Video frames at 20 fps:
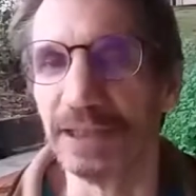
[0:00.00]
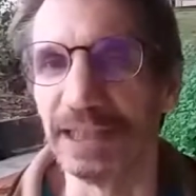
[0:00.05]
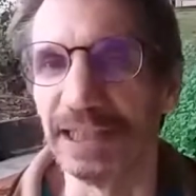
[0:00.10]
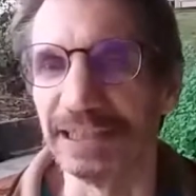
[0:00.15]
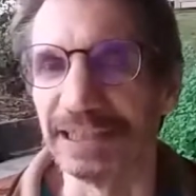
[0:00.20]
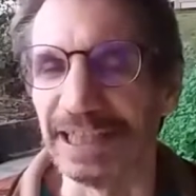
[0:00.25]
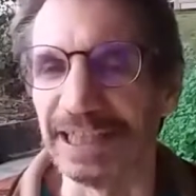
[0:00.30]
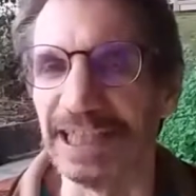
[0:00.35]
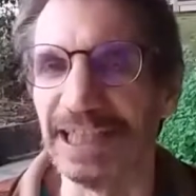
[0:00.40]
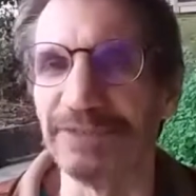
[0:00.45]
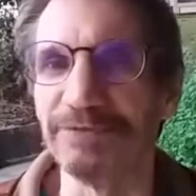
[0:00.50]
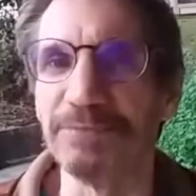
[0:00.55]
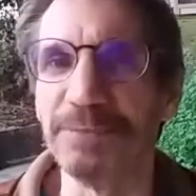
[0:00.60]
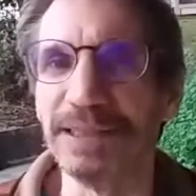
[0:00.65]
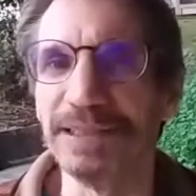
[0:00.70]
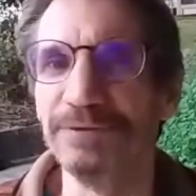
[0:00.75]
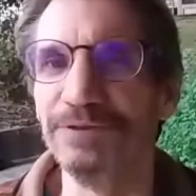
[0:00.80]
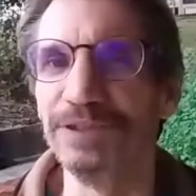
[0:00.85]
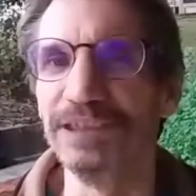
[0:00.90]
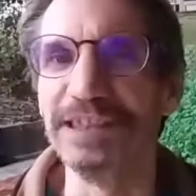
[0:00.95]
And I have
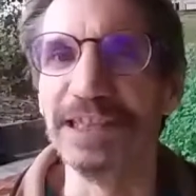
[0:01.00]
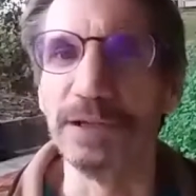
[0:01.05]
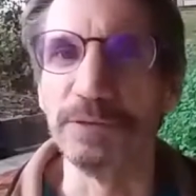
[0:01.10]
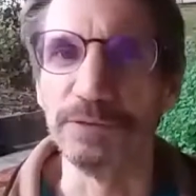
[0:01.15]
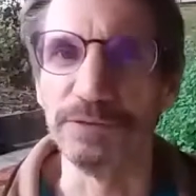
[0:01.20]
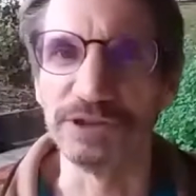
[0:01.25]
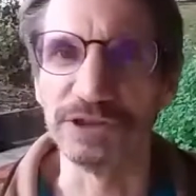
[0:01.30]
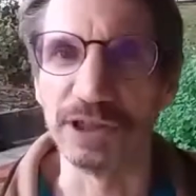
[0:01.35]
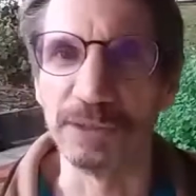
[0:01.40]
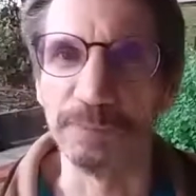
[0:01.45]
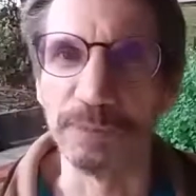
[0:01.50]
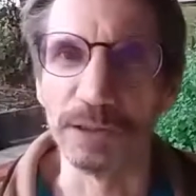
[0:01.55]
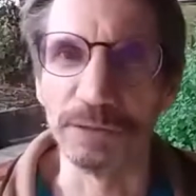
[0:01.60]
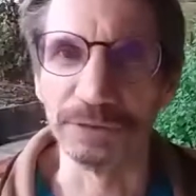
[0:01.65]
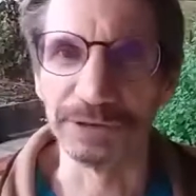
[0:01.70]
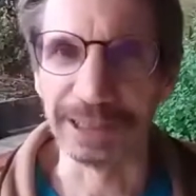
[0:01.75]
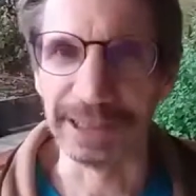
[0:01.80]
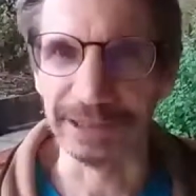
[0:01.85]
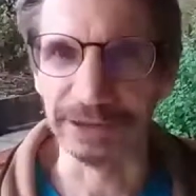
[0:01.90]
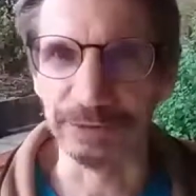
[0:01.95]
many videos
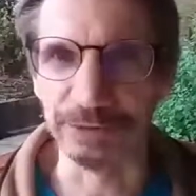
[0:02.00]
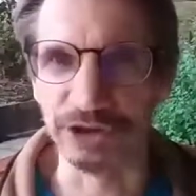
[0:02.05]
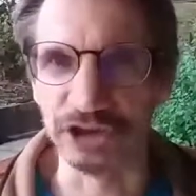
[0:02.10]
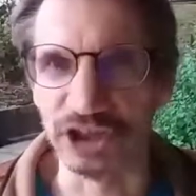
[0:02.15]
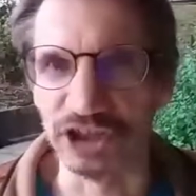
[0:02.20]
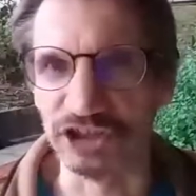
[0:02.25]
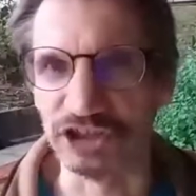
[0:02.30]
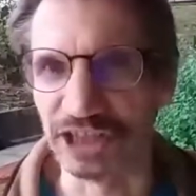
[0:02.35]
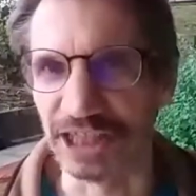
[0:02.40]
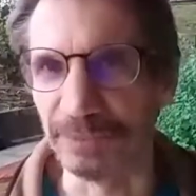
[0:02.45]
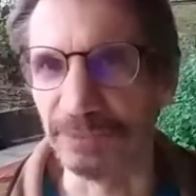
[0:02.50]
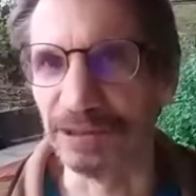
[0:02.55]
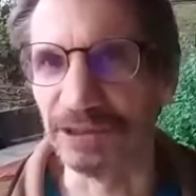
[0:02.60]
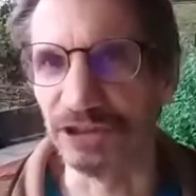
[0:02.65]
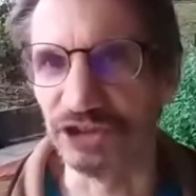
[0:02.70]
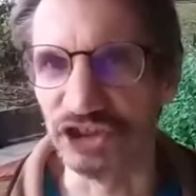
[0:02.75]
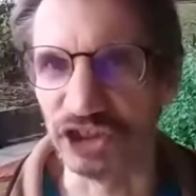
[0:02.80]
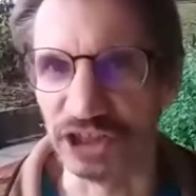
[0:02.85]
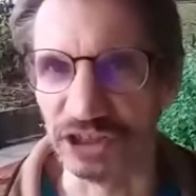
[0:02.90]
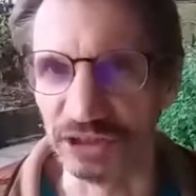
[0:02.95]
about how to change habit
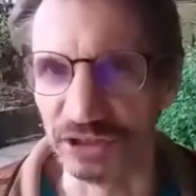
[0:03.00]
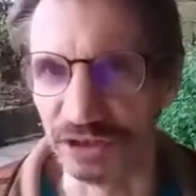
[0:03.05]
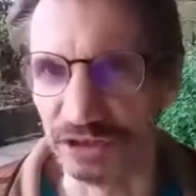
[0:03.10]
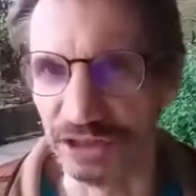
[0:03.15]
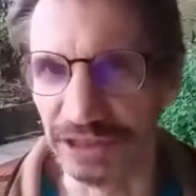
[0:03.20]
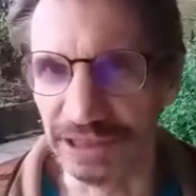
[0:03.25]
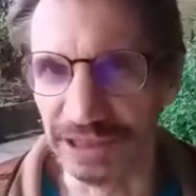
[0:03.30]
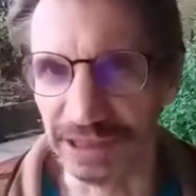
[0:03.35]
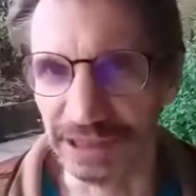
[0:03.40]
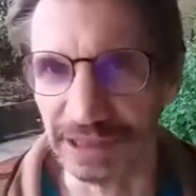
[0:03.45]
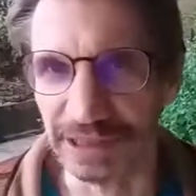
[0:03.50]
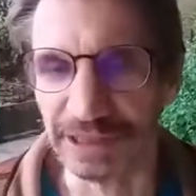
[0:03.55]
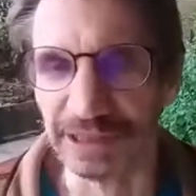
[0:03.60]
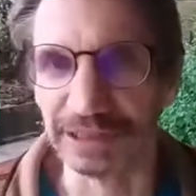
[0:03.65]
generally.